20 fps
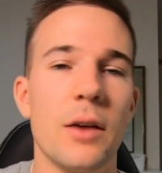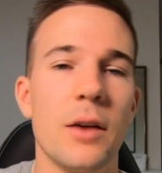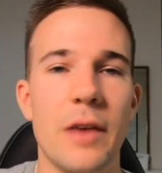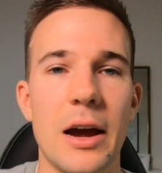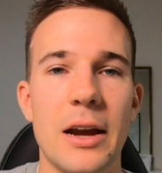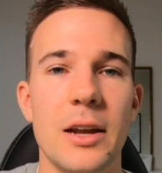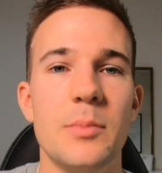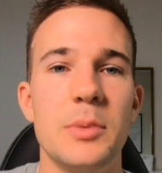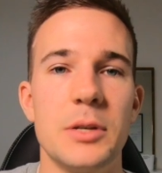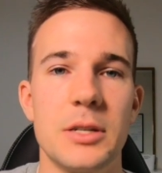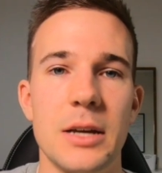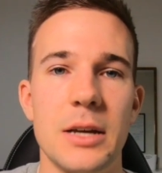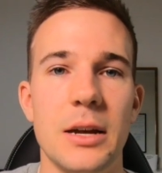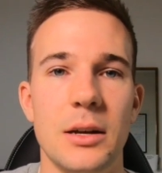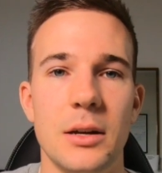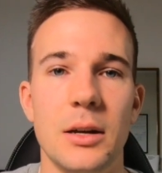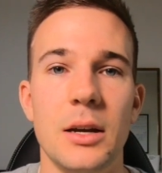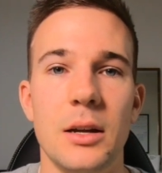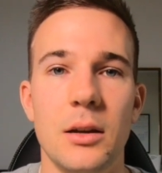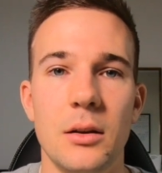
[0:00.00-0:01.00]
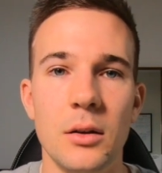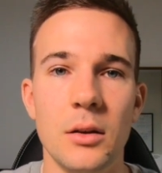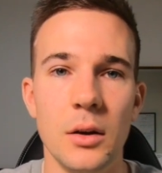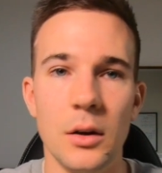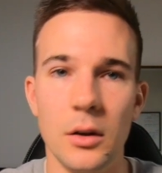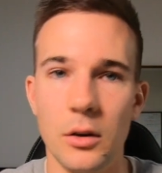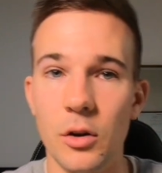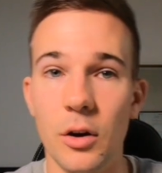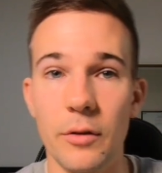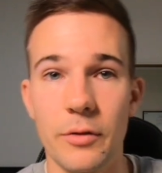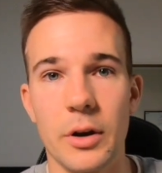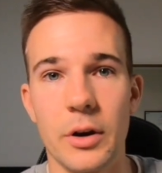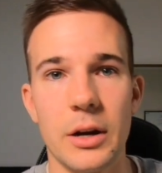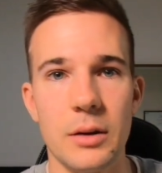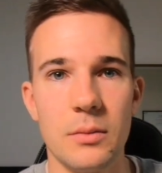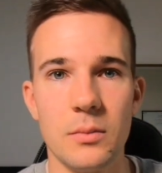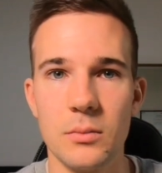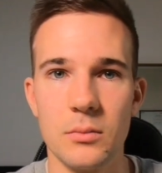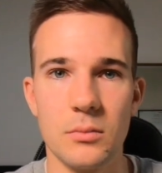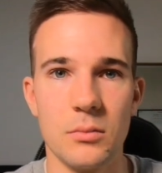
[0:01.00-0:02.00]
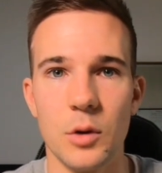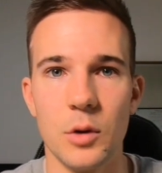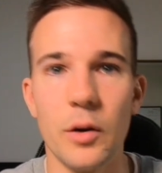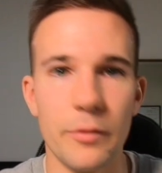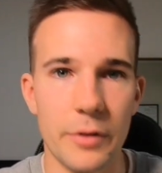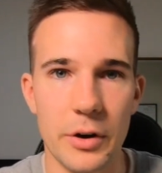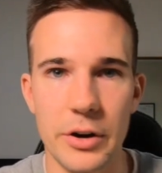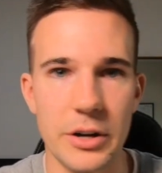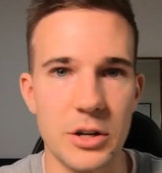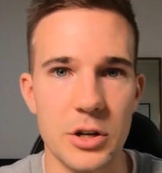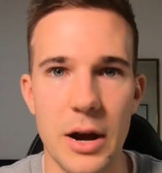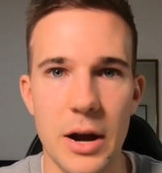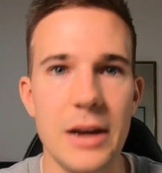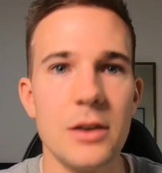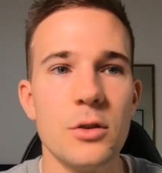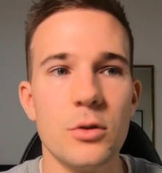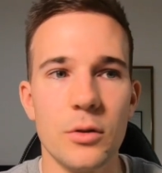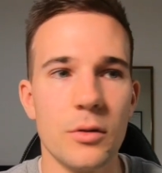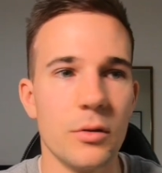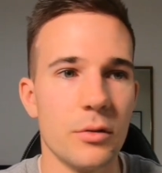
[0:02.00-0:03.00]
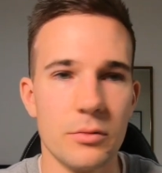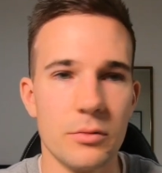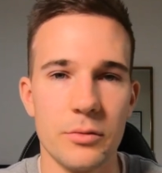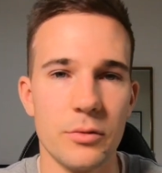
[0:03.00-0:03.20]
80% in not very not very trained or,